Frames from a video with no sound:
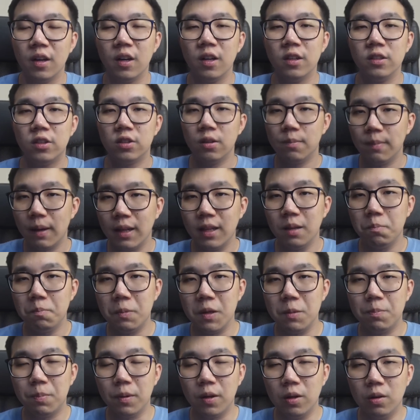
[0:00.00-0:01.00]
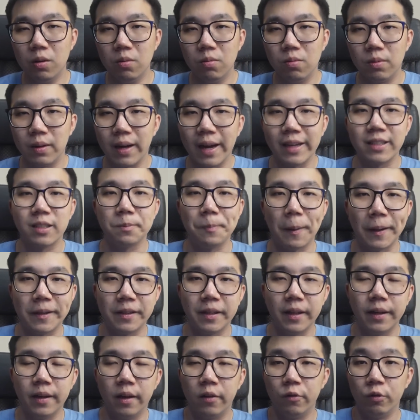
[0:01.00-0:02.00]
So many people were
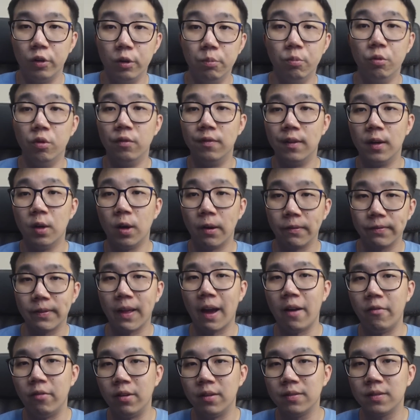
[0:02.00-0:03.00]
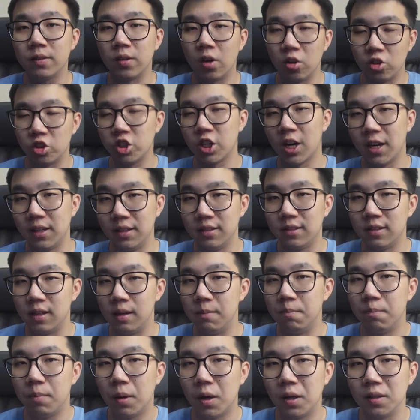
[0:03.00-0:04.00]
expecting a removal of tariffs on Chinese
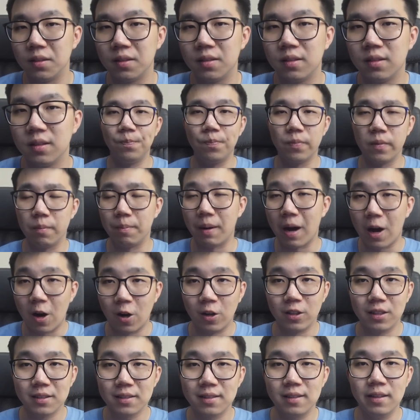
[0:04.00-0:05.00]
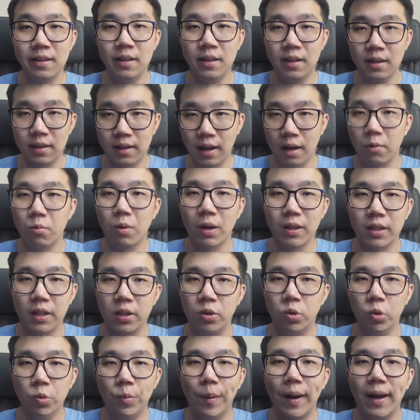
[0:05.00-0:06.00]
imports. But honestly, like what they
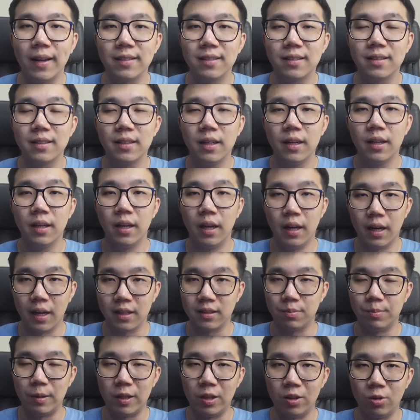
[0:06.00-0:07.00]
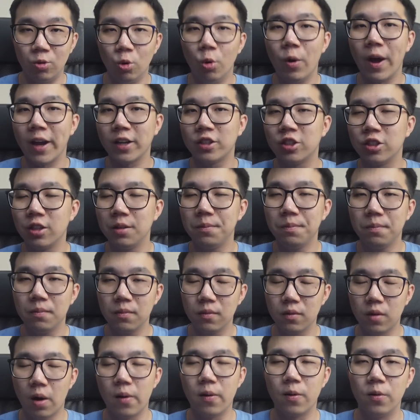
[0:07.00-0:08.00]
do best, it has been no action,
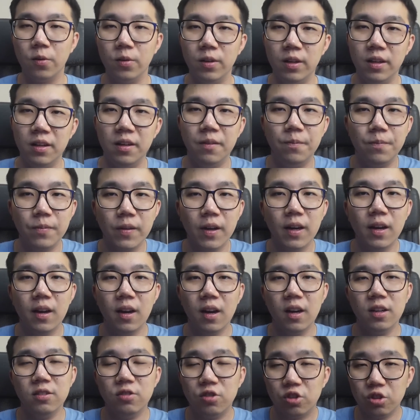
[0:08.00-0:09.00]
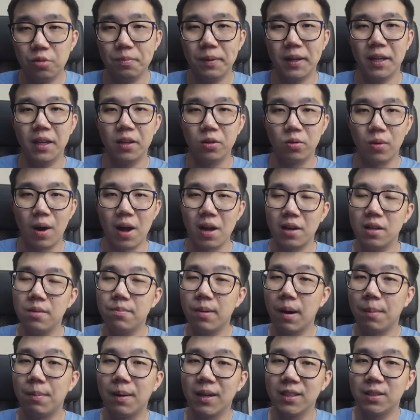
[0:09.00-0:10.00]
talk only. Zooming into
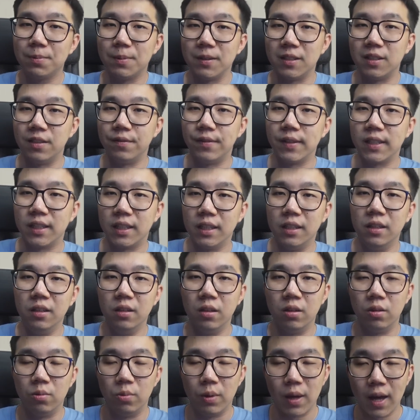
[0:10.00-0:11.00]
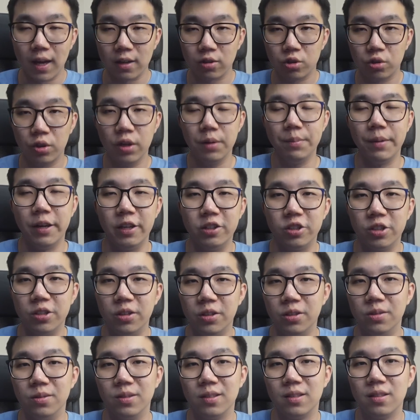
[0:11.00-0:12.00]
Alibaba specifically, we had 3 major
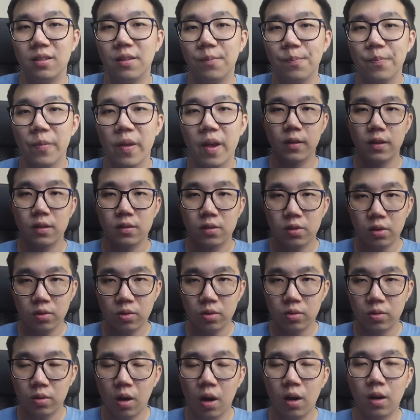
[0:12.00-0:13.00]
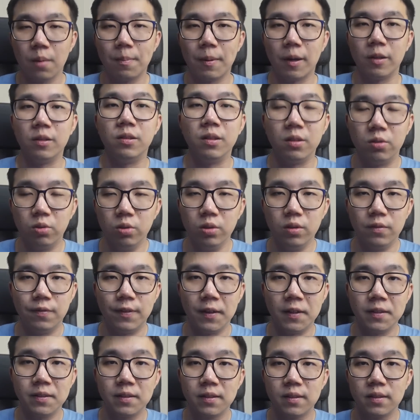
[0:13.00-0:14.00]
news. So to talk about the good
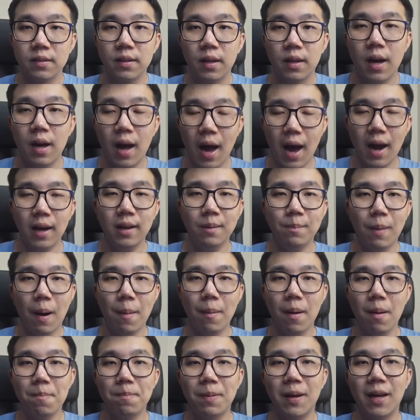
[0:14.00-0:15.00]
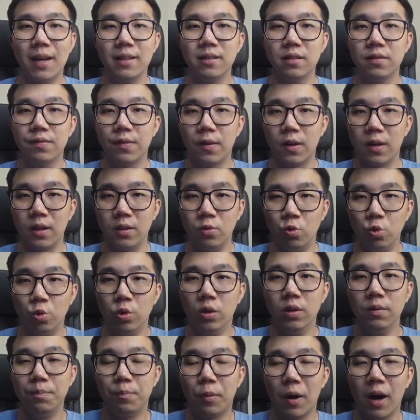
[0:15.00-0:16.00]
first, Alibaba plans for a
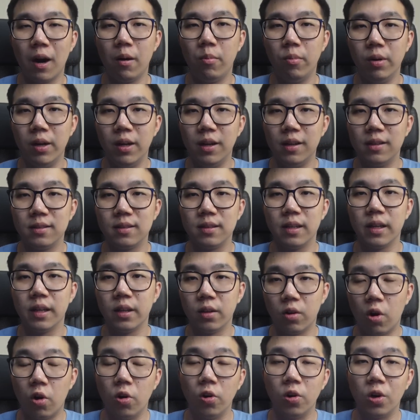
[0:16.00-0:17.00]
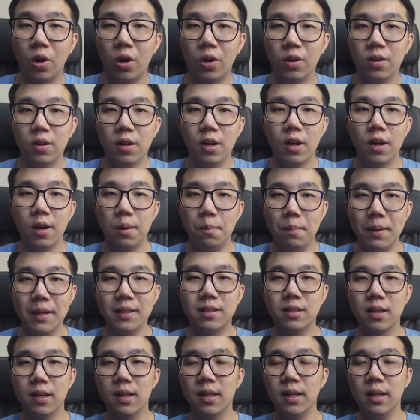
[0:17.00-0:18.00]
dual primary listing in Hong Kong,
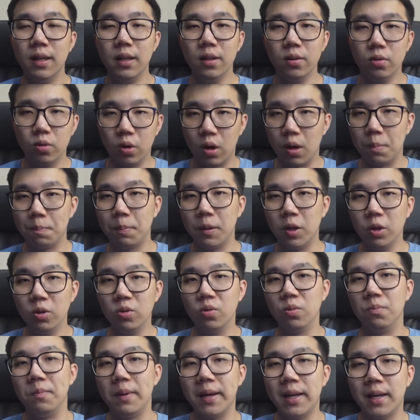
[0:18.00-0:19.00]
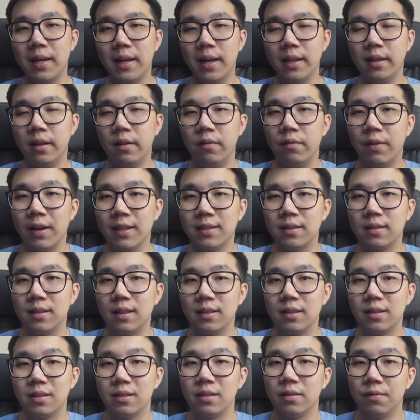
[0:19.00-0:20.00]
basically to appeal to mainland
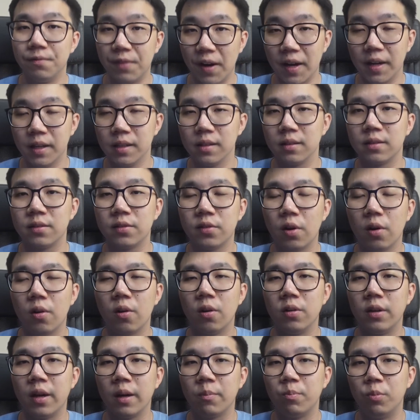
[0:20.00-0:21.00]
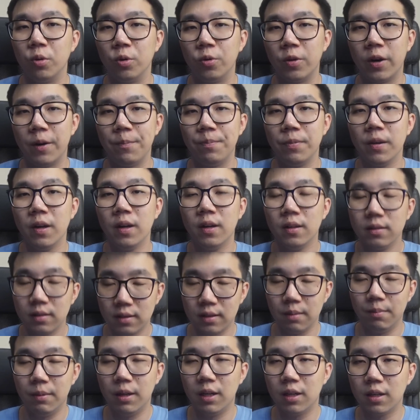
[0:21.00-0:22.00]
investors via the Stock Connect program,
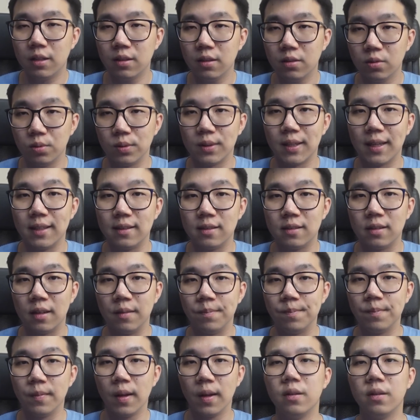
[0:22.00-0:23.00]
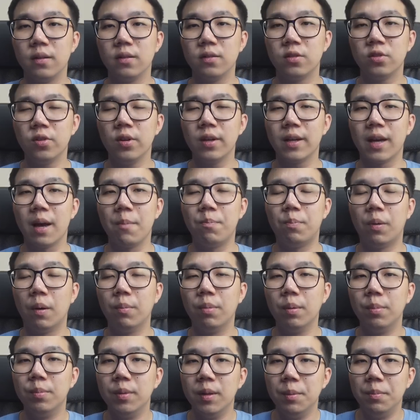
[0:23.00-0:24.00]
similar to Tencent. So it can
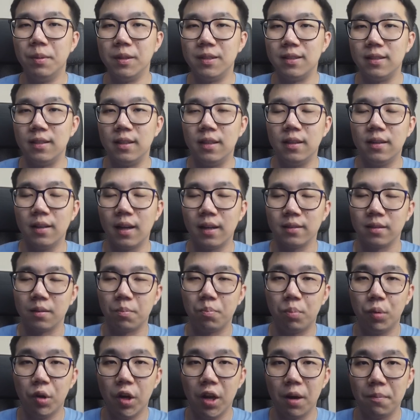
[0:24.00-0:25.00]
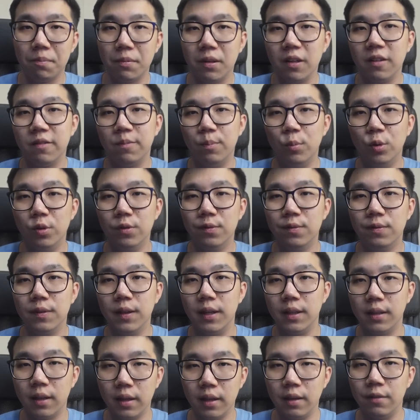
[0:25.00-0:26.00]
probably be seen as a preemptive move
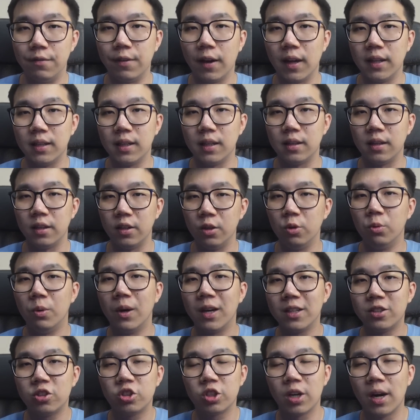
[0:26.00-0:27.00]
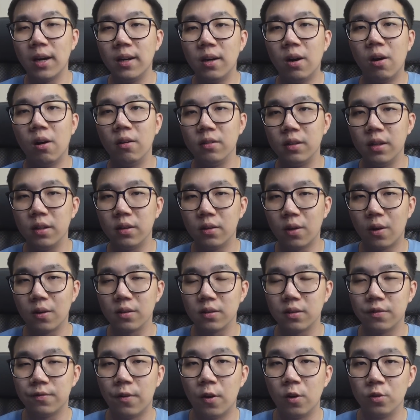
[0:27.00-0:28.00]
in the event that the US-China audit
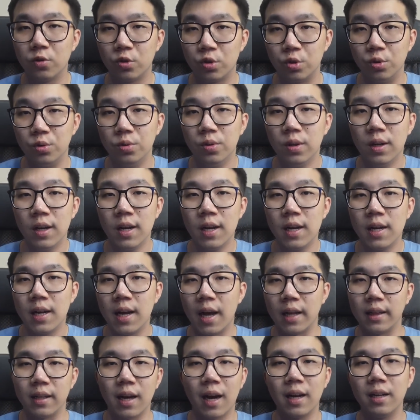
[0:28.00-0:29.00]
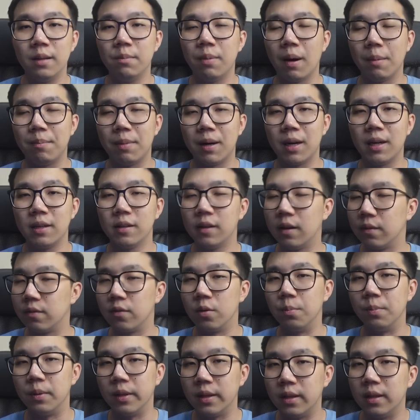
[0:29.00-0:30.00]
talks fall through and Alibaba have to
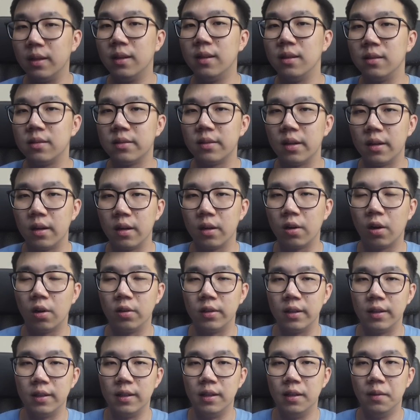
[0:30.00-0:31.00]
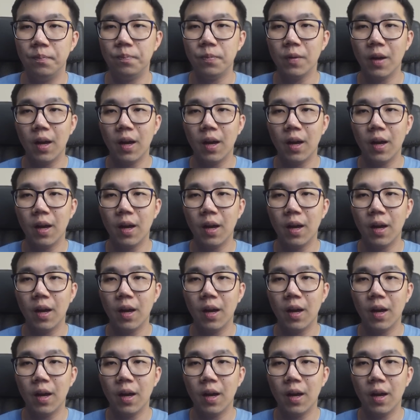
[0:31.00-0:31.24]
be delisted accordingly.